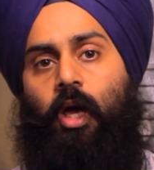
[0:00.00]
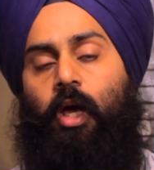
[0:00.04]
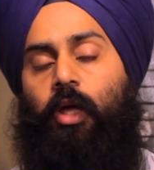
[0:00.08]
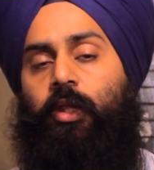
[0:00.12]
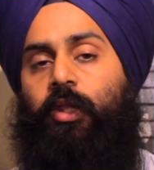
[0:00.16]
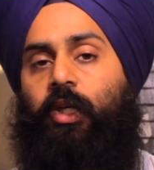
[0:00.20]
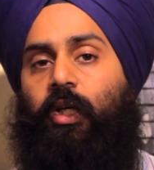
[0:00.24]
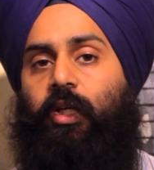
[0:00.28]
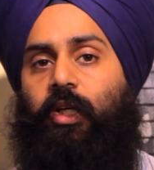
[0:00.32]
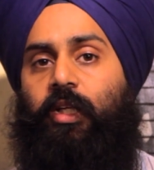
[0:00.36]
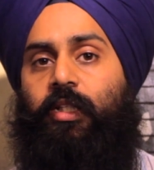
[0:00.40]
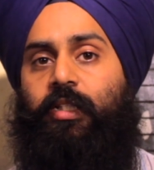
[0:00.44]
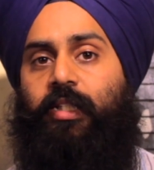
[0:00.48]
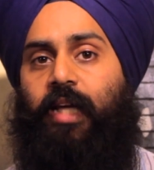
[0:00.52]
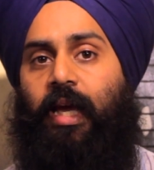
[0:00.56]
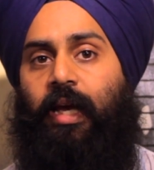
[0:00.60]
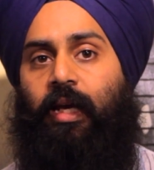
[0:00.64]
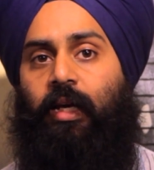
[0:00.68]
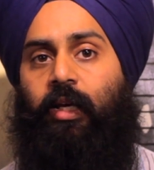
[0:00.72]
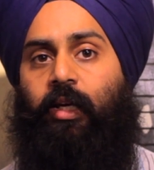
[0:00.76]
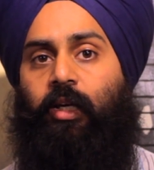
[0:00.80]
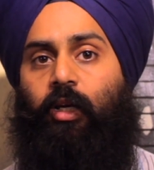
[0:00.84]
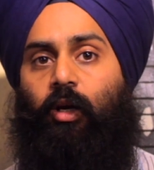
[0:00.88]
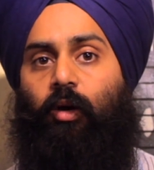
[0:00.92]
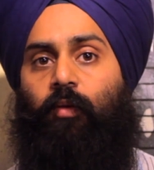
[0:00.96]
the
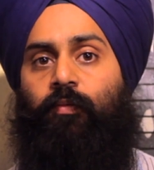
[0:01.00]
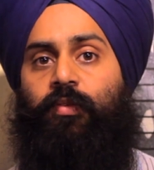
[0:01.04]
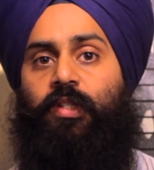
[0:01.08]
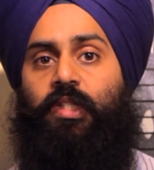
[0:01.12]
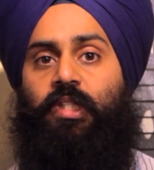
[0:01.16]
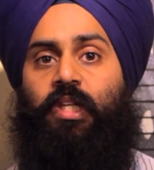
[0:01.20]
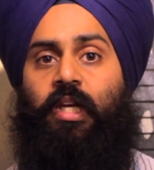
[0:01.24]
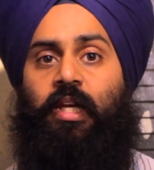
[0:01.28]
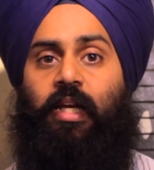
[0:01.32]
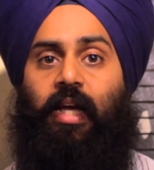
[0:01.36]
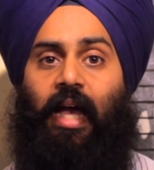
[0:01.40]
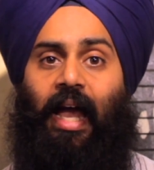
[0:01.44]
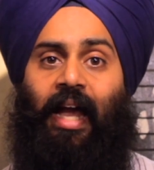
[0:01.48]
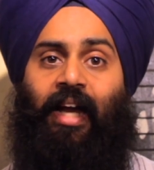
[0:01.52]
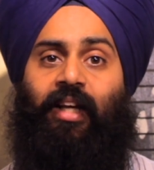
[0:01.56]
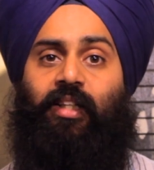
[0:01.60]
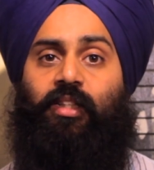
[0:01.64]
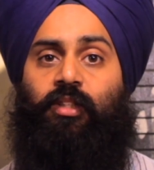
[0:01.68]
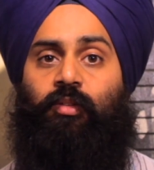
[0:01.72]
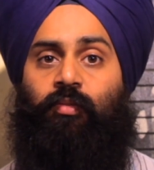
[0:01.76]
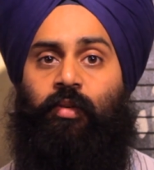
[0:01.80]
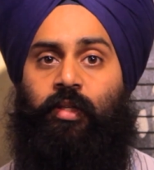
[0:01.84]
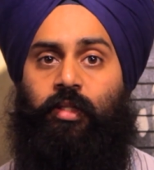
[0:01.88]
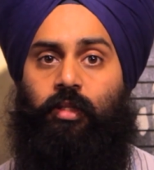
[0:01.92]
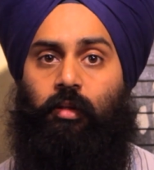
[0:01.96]
curtailing of Sikh
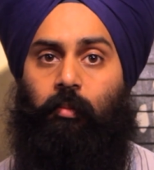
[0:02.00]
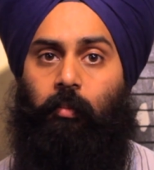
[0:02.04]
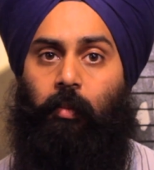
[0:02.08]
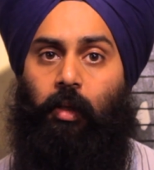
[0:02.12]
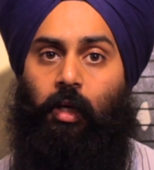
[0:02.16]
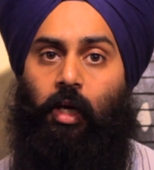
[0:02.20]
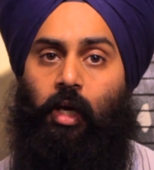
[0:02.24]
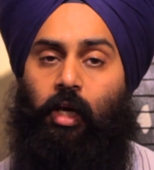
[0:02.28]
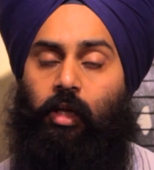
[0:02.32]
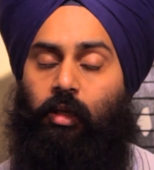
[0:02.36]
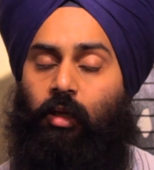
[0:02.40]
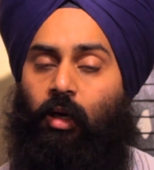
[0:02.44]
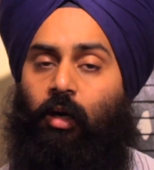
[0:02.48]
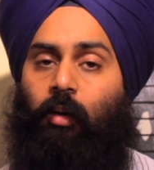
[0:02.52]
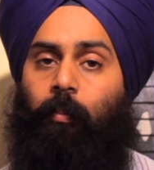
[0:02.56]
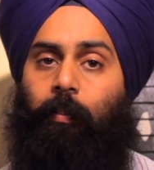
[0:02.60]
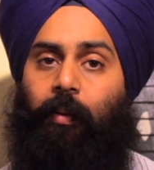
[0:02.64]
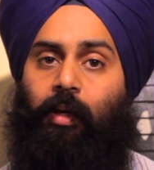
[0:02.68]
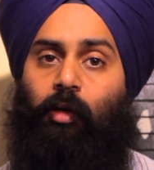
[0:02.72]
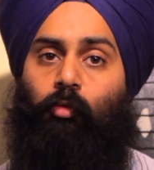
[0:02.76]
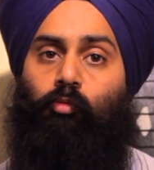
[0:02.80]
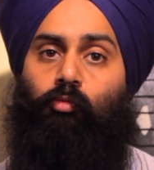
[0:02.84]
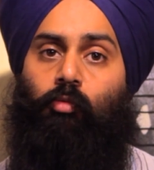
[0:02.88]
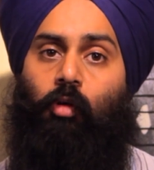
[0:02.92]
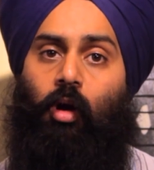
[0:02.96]
activism that had
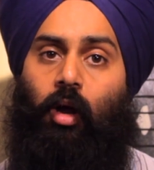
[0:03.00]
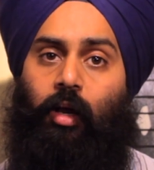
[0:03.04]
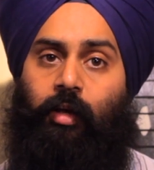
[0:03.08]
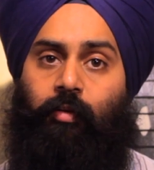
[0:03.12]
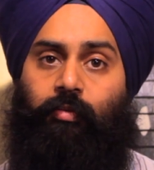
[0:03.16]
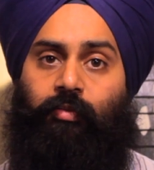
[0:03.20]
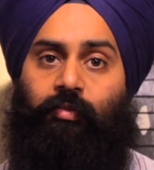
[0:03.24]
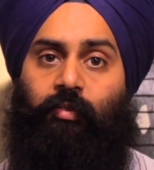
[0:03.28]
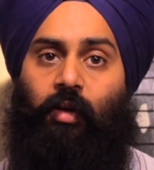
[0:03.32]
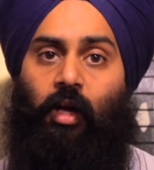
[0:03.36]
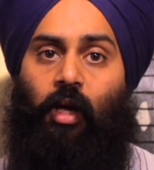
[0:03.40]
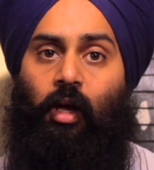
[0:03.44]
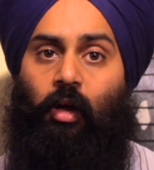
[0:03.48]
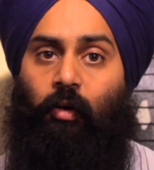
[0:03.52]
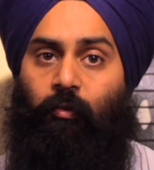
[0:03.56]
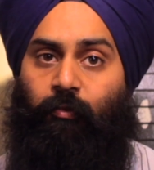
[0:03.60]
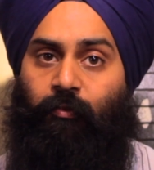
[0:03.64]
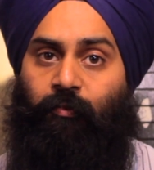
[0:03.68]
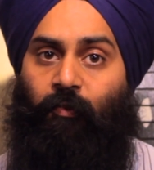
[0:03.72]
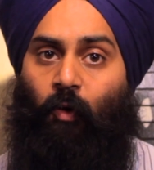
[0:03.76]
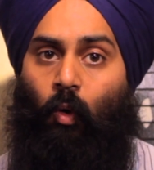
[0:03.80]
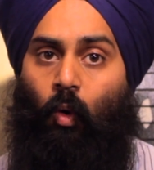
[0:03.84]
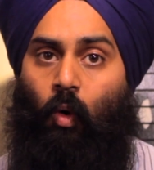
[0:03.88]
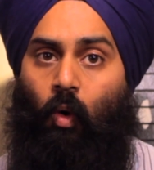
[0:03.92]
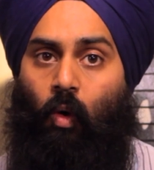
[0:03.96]
been rife
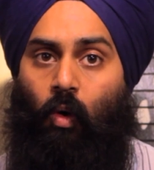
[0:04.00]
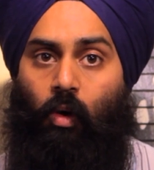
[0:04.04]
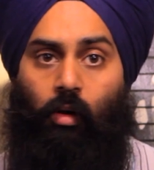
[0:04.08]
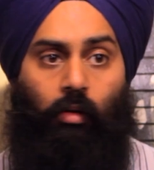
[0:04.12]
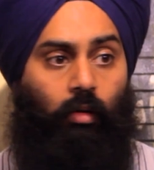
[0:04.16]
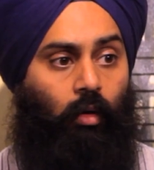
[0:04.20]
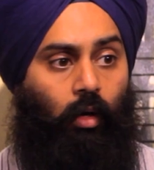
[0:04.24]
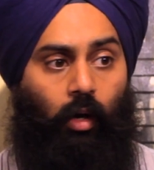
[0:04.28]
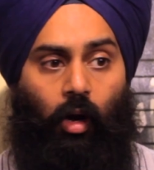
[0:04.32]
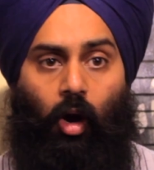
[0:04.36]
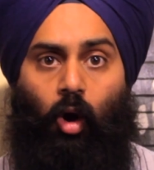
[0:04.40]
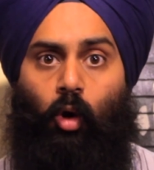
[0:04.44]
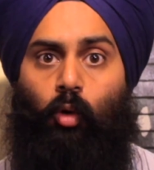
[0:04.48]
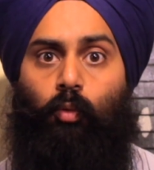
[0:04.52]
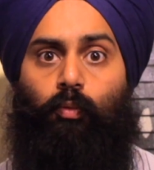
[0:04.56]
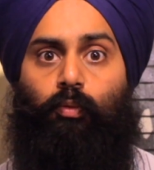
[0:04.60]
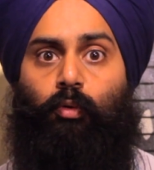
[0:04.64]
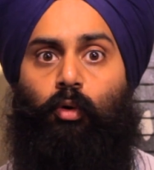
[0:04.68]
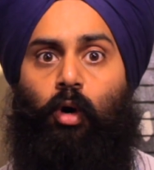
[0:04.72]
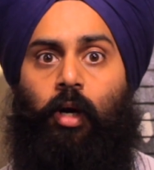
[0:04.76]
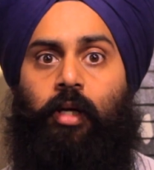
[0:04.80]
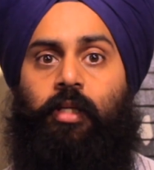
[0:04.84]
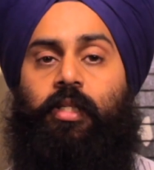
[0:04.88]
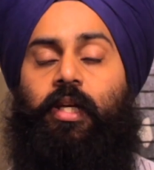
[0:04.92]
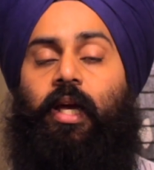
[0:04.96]
for
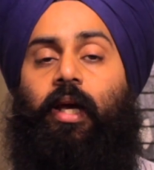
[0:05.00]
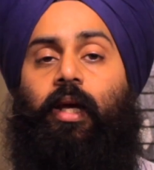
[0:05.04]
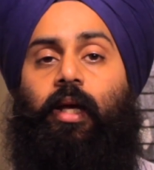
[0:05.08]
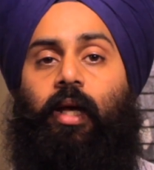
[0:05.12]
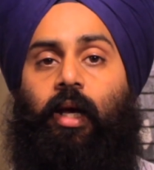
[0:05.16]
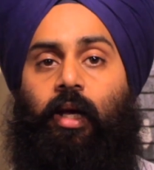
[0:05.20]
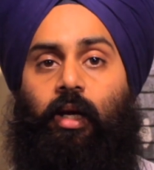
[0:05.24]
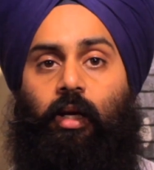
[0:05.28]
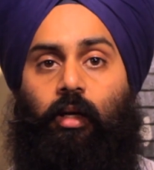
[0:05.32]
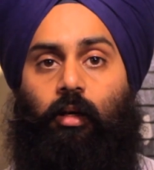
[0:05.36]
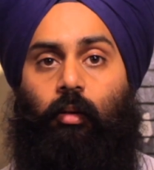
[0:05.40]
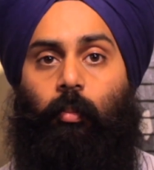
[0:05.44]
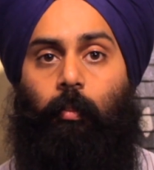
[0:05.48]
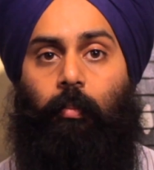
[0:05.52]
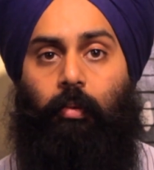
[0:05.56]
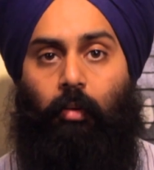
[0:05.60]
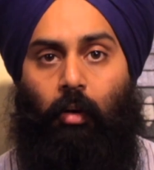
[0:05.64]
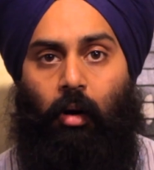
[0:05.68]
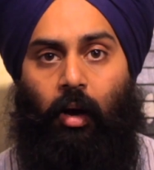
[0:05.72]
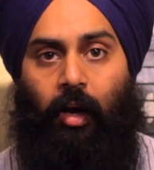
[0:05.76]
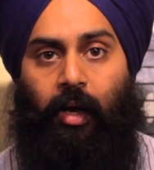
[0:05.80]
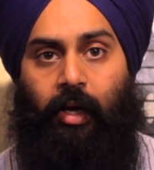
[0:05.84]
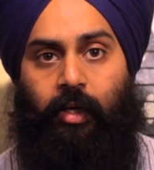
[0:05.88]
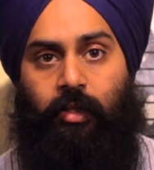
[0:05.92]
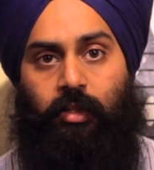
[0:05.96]
over a decade
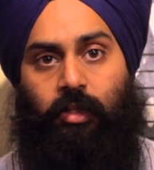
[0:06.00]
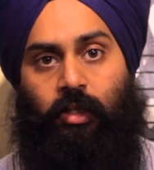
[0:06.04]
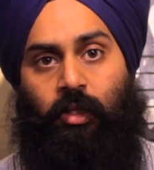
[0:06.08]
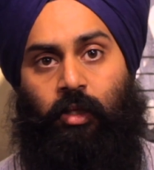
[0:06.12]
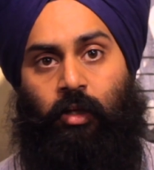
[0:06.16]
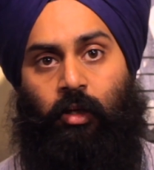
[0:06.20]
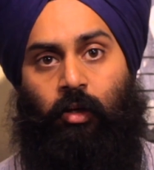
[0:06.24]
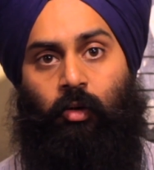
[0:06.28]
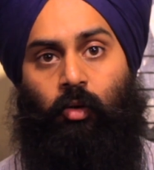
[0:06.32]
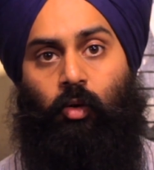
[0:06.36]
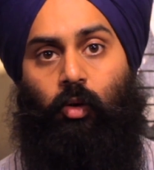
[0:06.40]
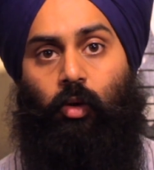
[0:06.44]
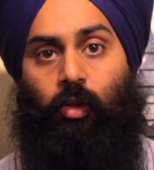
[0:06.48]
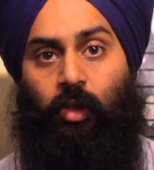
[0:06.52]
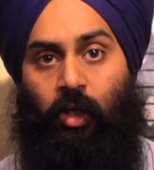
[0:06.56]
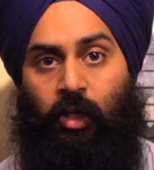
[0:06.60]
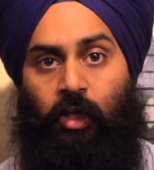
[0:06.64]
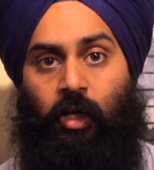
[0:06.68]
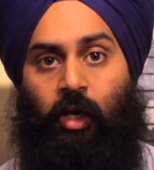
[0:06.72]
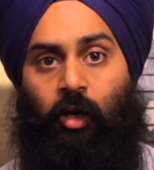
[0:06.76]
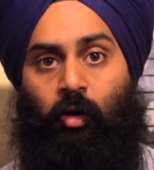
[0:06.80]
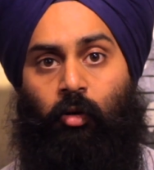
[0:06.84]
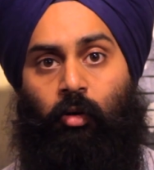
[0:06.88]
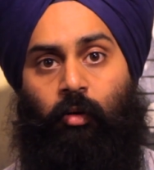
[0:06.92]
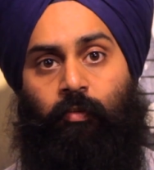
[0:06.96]
prior to the
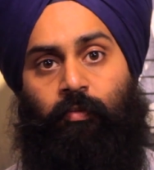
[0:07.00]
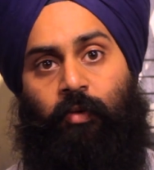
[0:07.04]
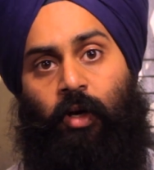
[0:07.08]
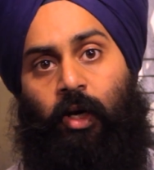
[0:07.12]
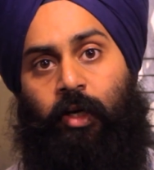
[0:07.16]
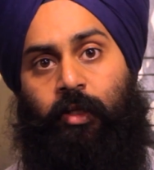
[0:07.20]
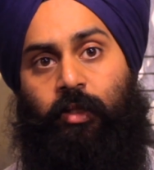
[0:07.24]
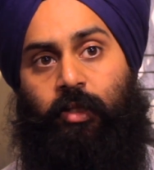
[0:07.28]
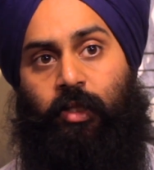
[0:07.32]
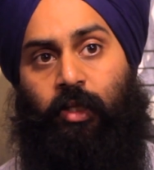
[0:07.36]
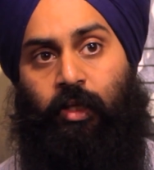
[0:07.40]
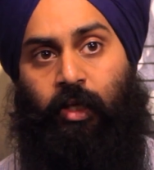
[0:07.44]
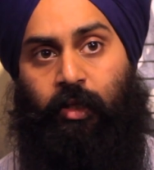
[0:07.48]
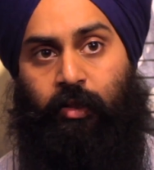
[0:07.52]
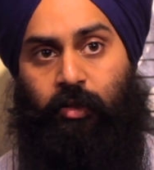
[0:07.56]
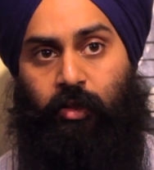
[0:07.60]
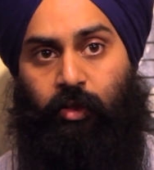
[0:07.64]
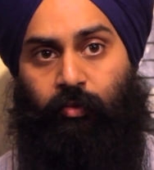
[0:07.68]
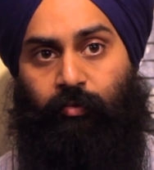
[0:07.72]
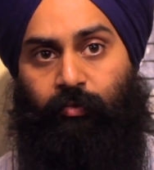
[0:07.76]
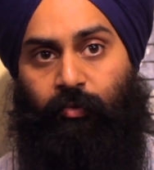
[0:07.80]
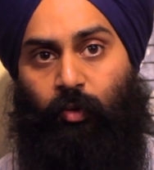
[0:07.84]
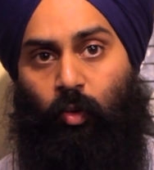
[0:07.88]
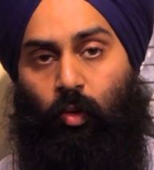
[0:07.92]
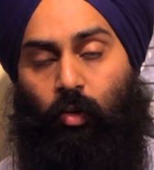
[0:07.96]
year of
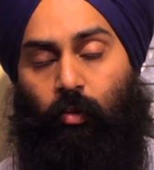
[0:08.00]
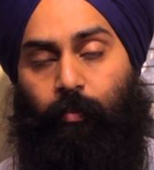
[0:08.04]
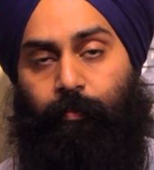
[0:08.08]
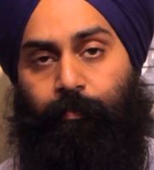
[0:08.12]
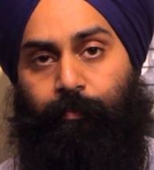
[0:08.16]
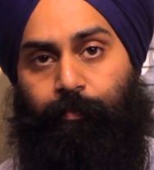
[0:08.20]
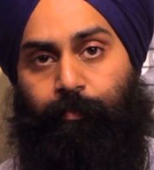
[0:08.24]
1984.